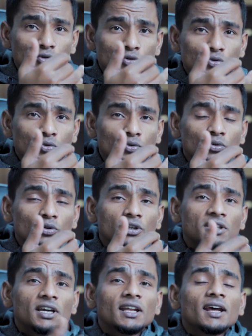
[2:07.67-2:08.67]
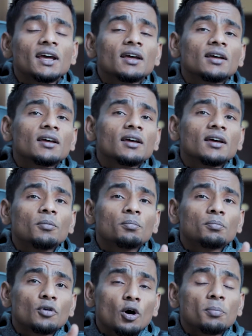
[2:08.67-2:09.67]
to get a
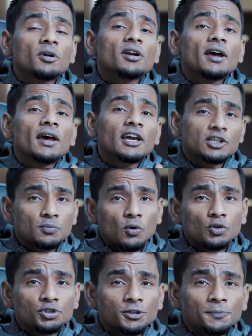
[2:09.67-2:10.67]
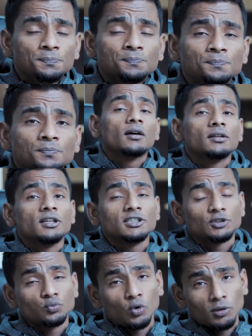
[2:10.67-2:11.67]
proper exposure.
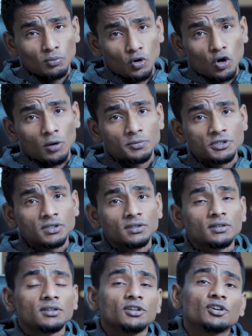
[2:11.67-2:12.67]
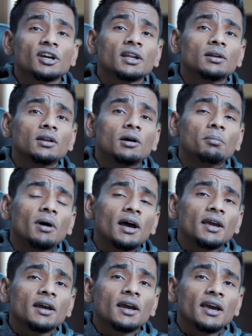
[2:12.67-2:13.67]
There's one more option. You can buy
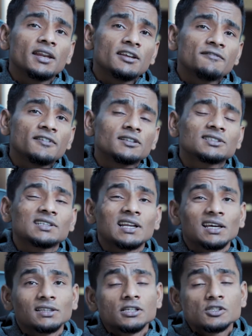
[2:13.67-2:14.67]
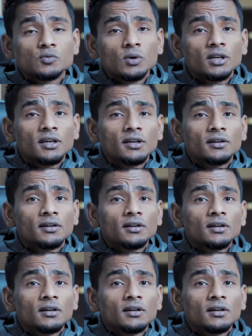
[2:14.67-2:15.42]
an ND filter like this one here.